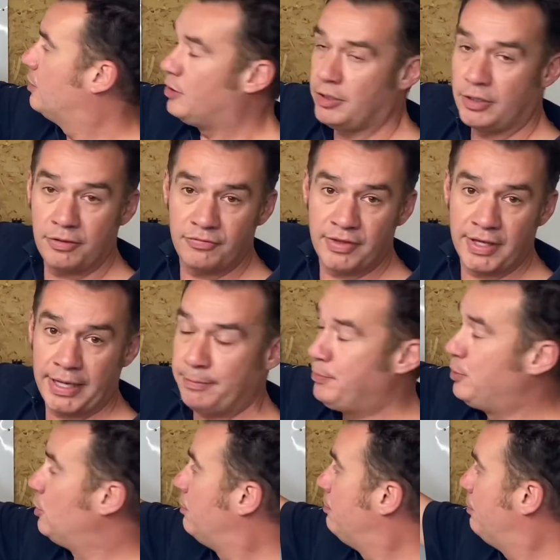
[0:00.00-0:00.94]
of that
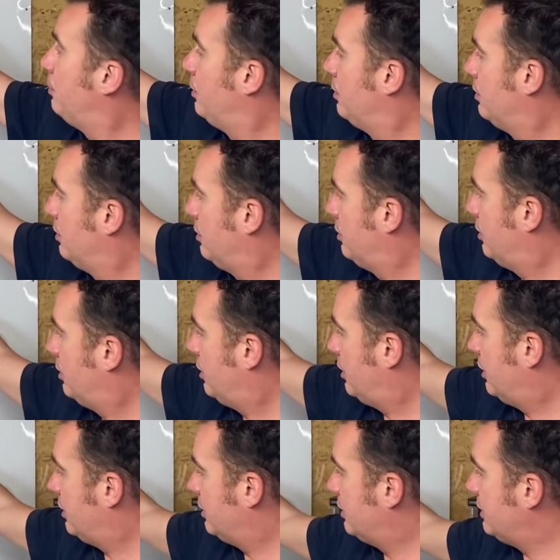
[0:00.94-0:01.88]
pump
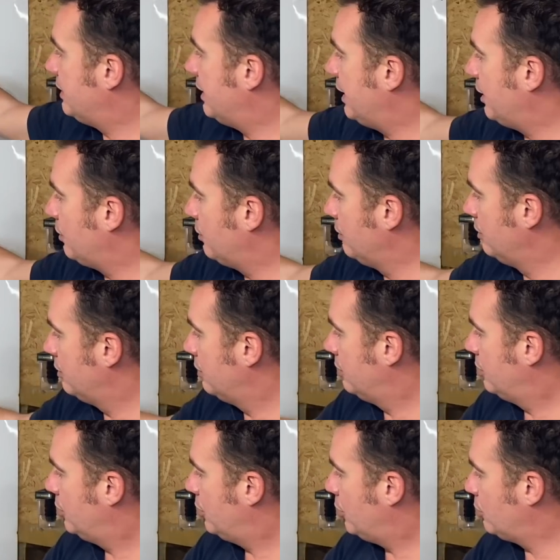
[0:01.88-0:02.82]
down
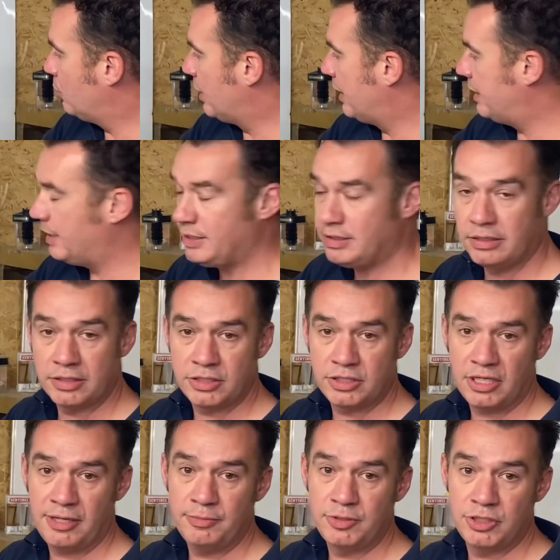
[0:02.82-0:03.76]
and wire it into the
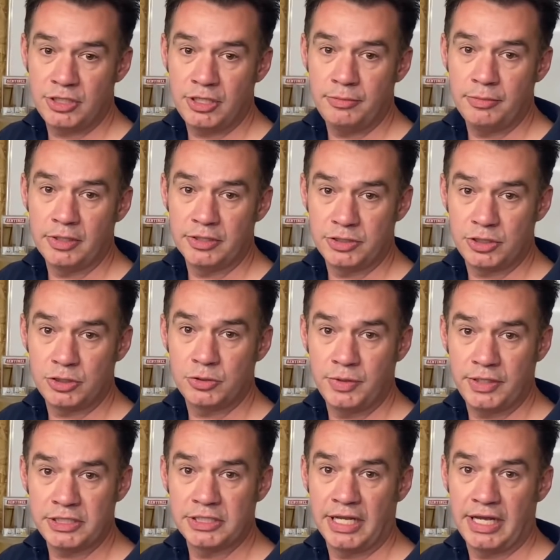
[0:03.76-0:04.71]
same terminal as the
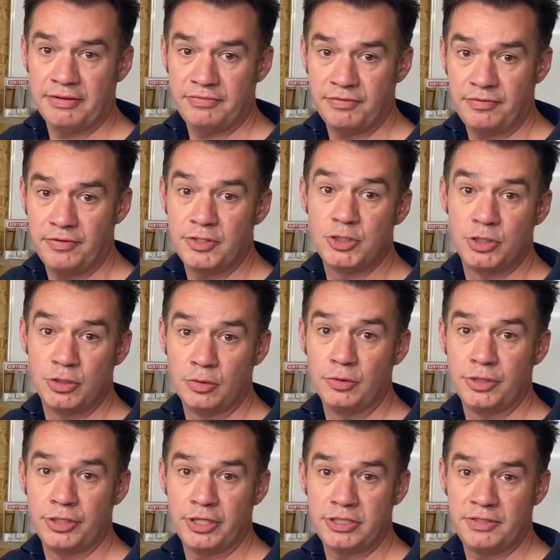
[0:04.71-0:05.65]
switch live of the
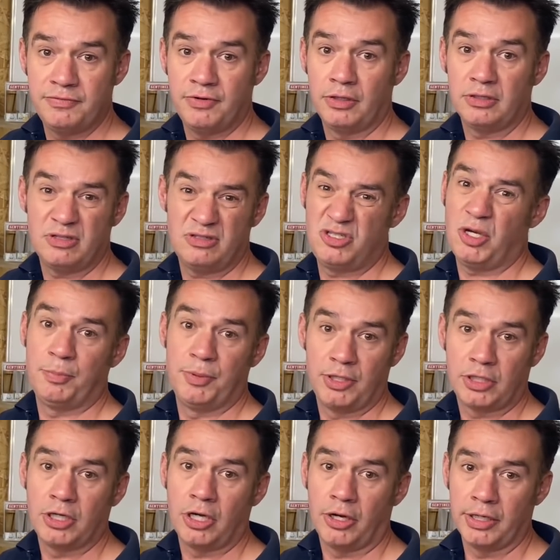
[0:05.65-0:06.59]
230 volt top of the
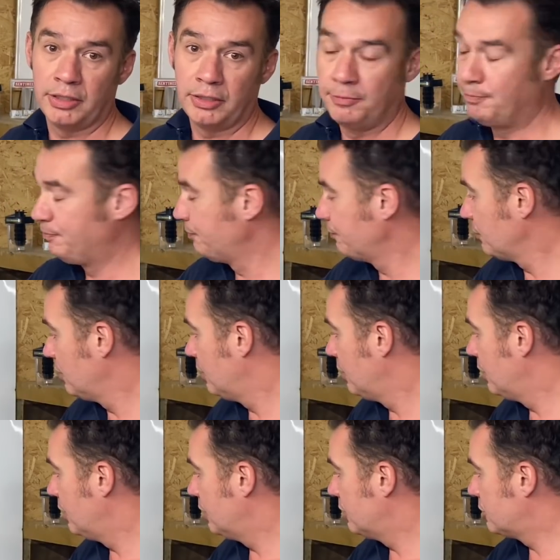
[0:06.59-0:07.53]
coil.
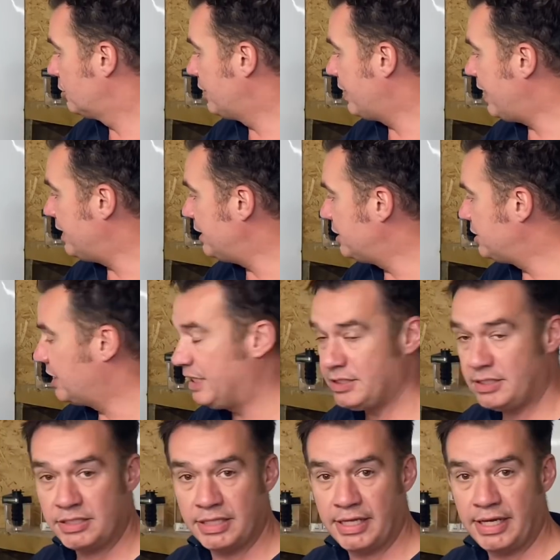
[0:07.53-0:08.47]
So that
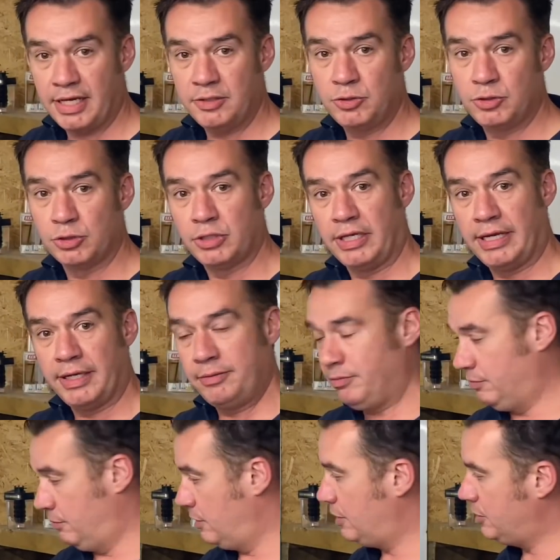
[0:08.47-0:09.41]
energizes that, just like
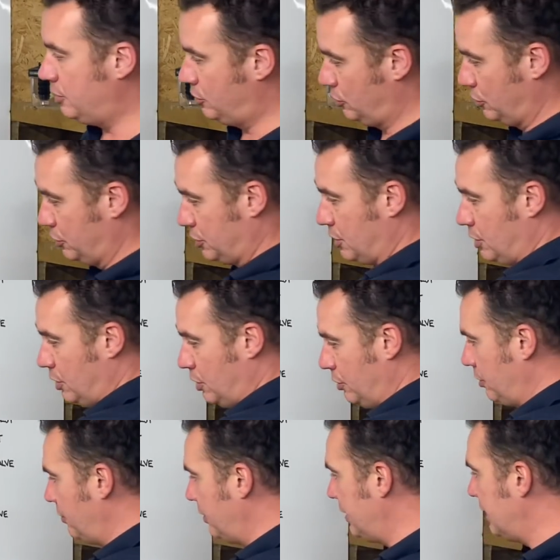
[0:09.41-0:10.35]
it does in the
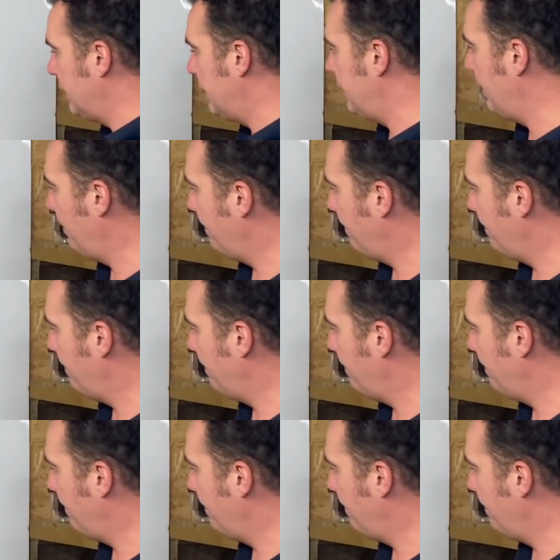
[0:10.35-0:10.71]
other relay.